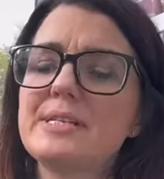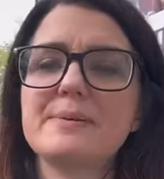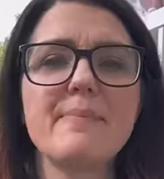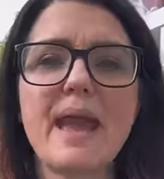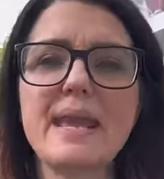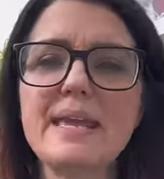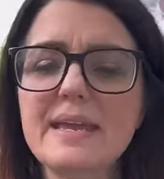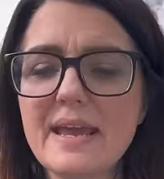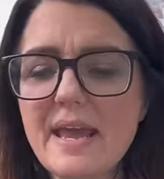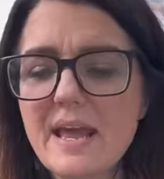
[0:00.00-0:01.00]
to
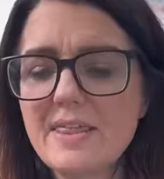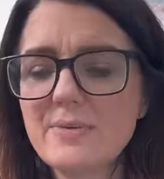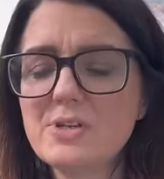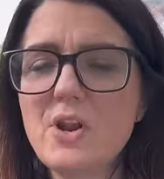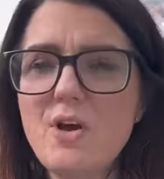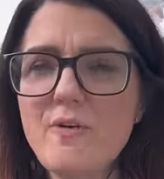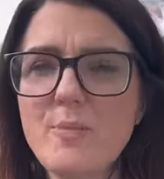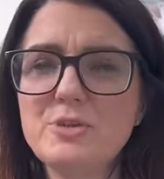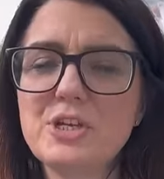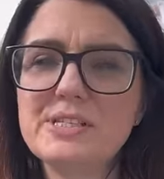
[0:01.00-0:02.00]
make, there was a lot of
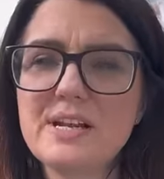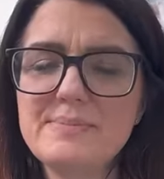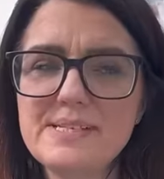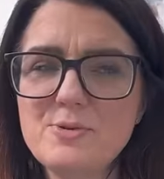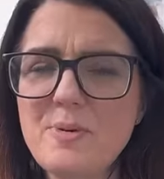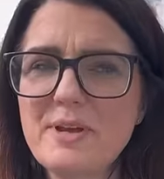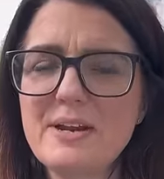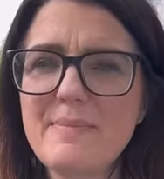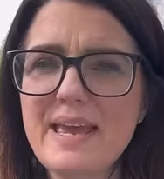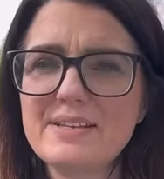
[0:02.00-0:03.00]
options, and I'm still probably
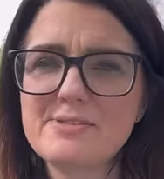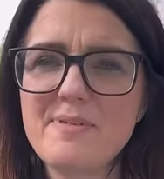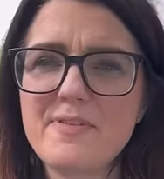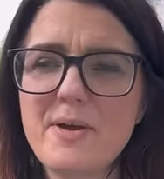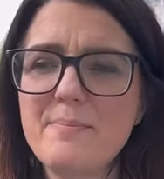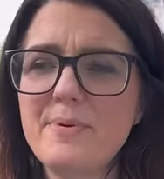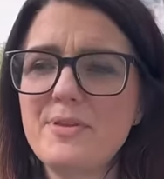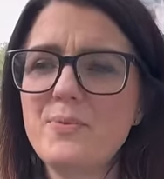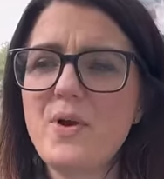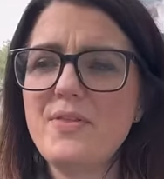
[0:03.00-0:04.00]
going to make some of them, but
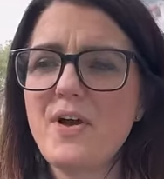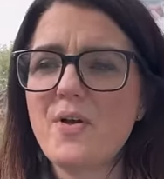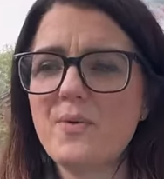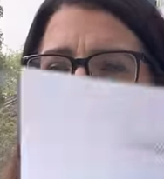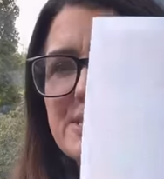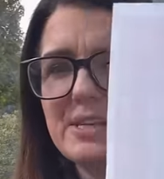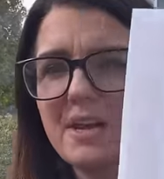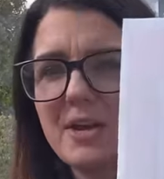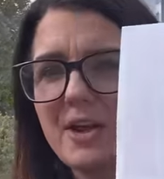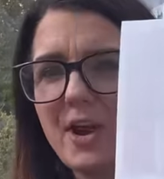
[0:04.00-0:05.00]
the one that I wanted
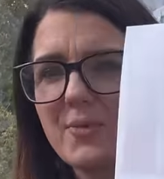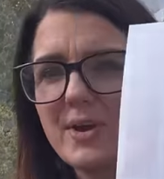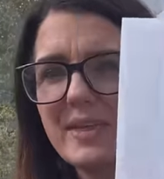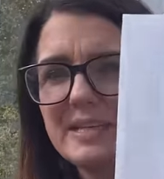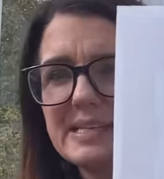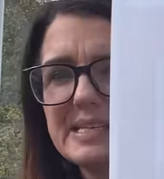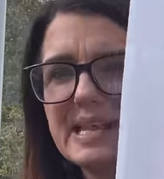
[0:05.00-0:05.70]
to go with is this